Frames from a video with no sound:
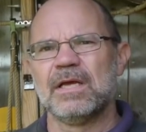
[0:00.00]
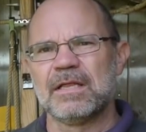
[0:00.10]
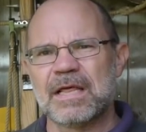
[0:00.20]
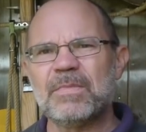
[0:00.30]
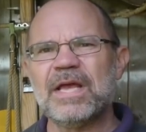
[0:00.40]

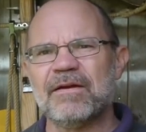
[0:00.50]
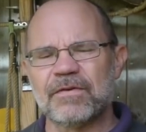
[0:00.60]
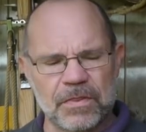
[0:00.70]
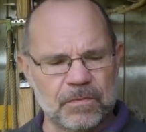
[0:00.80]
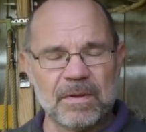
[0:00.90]
Then we have
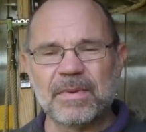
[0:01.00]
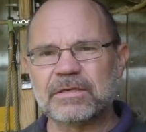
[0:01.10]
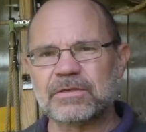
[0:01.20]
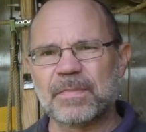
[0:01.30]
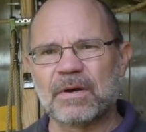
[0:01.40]
our three
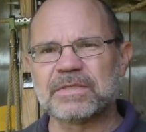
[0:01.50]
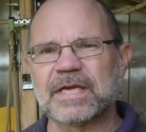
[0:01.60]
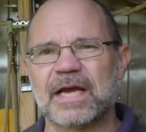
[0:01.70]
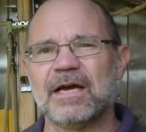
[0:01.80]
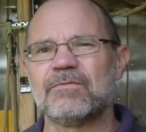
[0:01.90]
military bolts
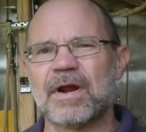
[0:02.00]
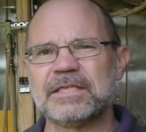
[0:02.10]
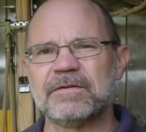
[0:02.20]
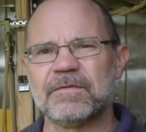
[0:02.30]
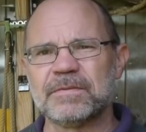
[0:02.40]
here,
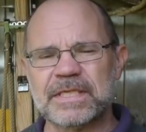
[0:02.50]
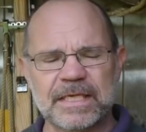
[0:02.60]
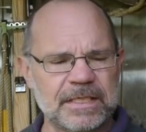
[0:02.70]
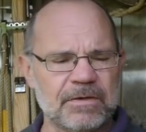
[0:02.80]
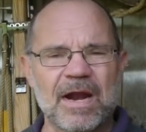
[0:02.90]
ranging from
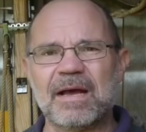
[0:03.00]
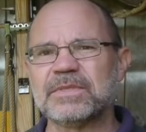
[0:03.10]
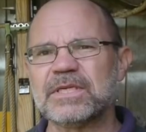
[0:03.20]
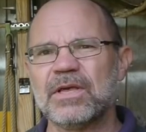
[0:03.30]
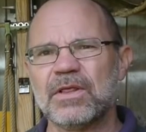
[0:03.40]
60
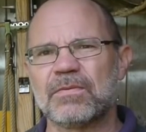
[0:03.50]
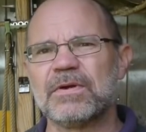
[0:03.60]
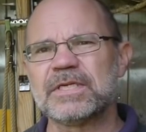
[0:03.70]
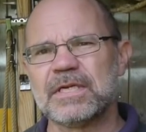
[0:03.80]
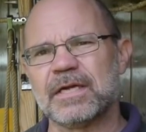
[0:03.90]
grams through
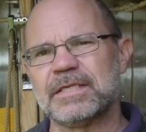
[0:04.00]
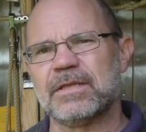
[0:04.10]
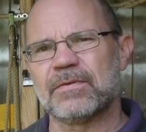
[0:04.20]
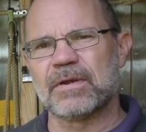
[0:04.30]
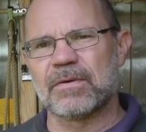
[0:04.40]
to
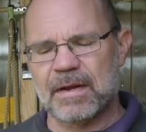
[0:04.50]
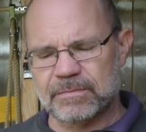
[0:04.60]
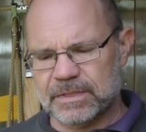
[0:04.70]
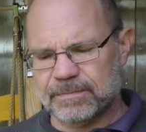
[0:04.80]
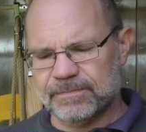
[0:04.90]
93
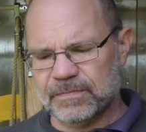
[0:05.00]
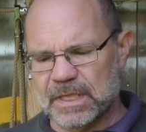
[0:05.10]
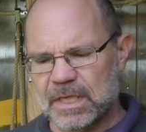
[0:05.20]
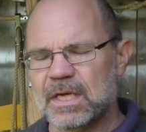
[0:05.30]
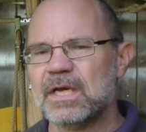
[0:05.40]
grams.
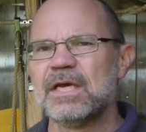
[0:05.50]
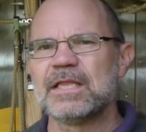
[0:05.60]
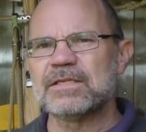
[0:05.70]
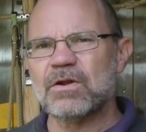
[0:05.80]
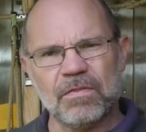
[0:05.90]

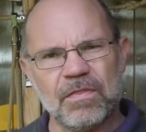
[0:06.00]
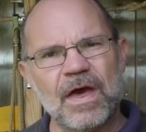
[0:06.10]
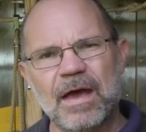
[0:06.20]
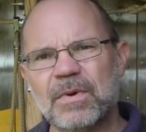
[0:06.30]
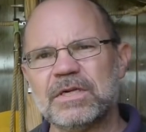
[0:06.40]
There's not
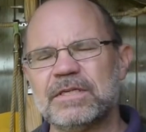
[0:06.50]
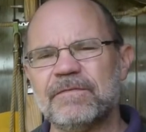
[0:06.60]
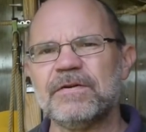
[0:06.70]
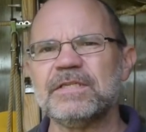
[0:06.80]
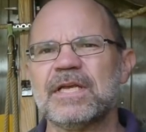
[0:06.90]
that much
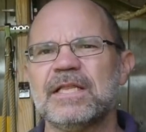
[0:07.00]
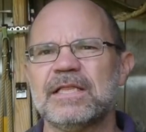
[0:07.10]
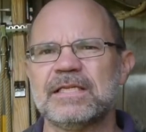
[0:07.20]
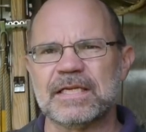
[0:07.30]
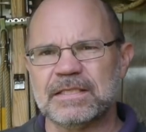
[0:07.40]
difference in
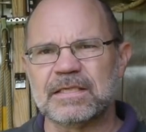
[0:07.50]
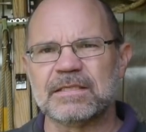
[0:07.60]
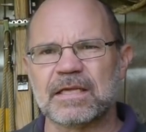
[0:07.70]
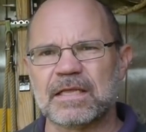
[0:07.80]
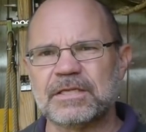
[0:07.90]
the
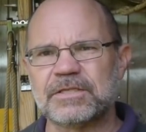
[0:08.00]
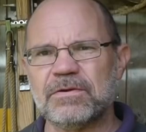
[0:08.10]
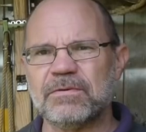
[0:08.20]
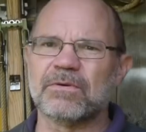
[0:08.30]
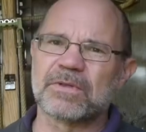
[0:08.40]
distance that they
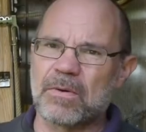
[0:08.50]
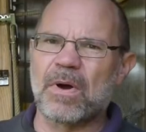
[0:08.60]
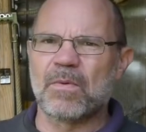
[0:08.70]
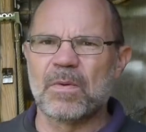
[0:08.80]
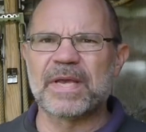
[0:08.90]
shoot, although I
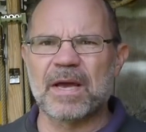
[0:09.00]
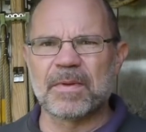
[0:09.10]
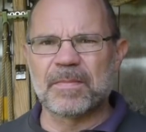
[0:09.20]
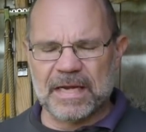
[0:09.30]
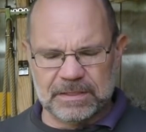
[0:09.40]
will be
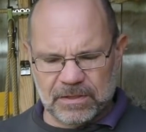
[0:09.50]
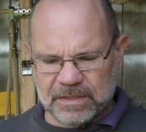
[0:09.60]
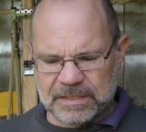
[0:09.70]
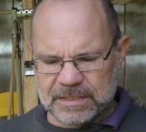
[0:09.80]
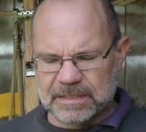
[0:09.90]
coming back to look
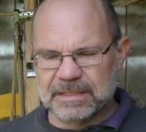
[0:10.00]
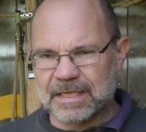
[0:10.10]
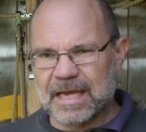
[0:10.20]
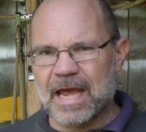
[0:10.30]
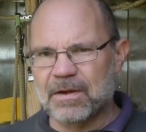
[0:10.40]
at distance
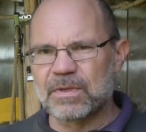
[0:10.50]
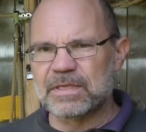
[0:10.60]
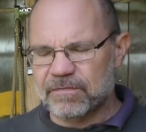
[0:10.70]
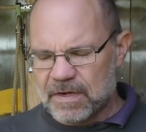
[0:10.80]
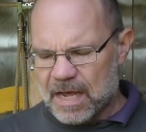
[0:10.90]
again with
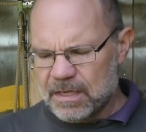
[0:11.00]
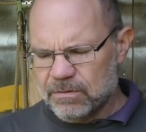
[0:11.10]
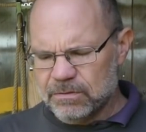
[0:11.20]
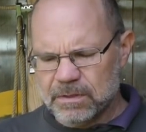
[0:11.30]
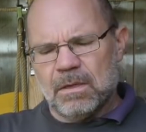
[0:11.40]
different
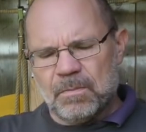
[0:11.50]
angles.